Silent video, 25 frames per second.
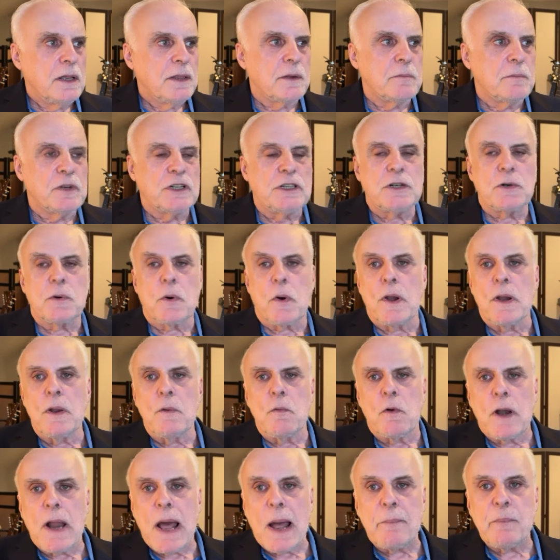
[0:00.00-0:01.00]
The majority
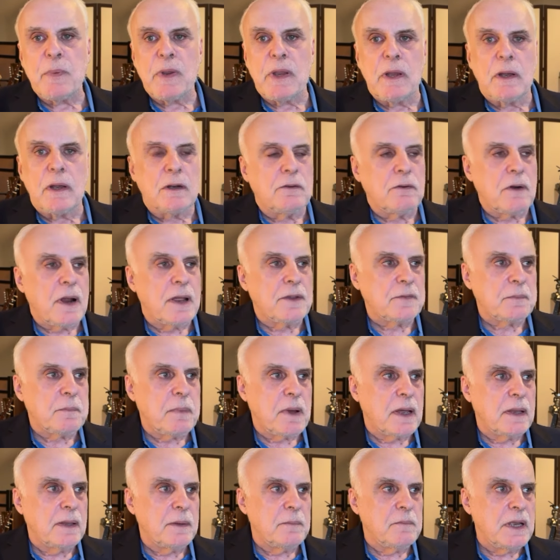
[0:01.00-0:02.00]
were not being addressed
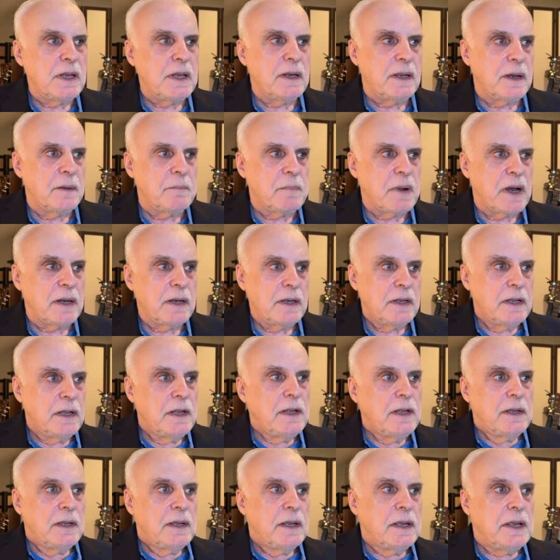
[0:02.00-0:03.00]
by the media, but
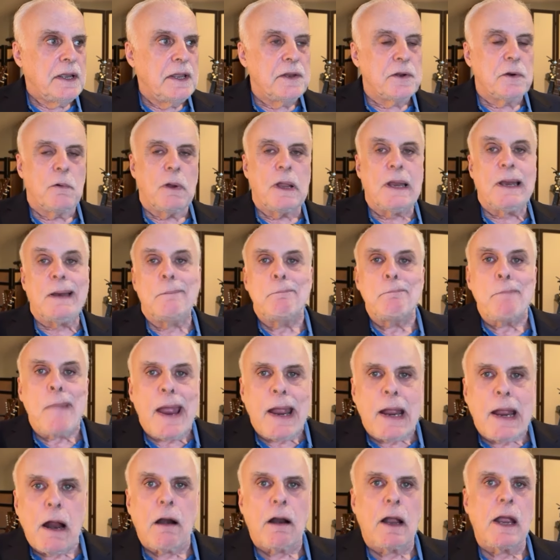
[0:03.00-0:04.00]
either we didn't
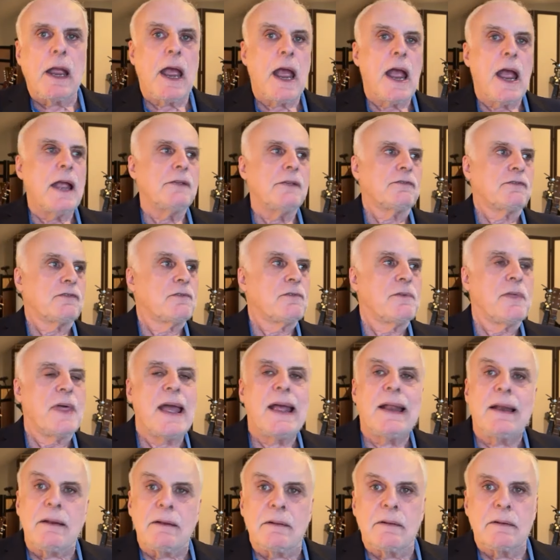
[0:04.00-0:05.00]
make our case, or
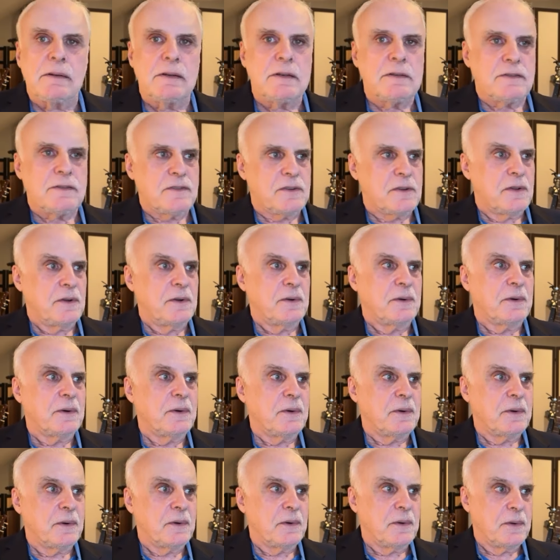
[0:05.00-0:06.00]
they didn't listen,
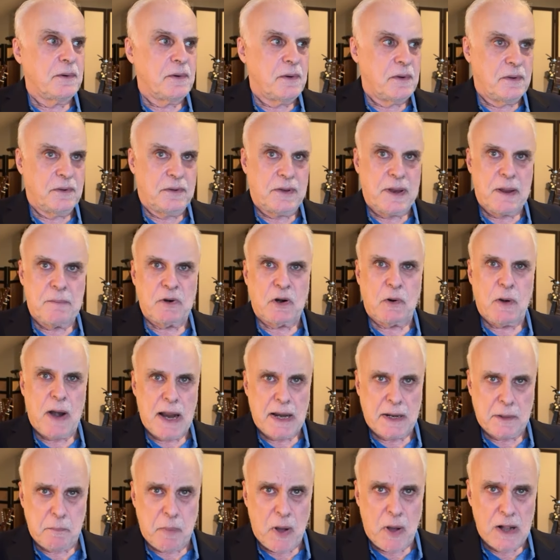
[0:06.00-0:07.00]
or
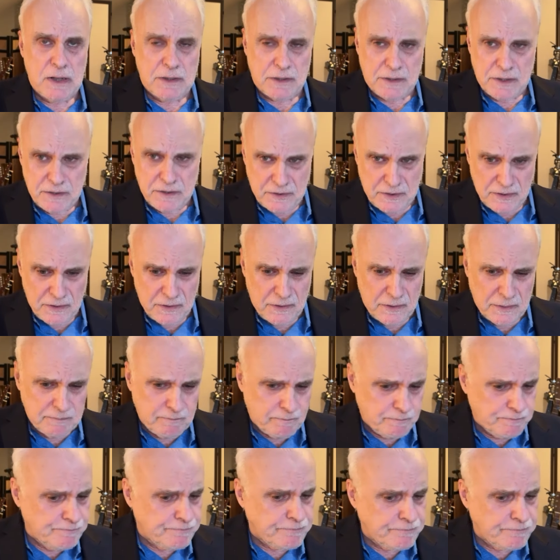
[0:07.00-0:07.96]
Democratic politicians and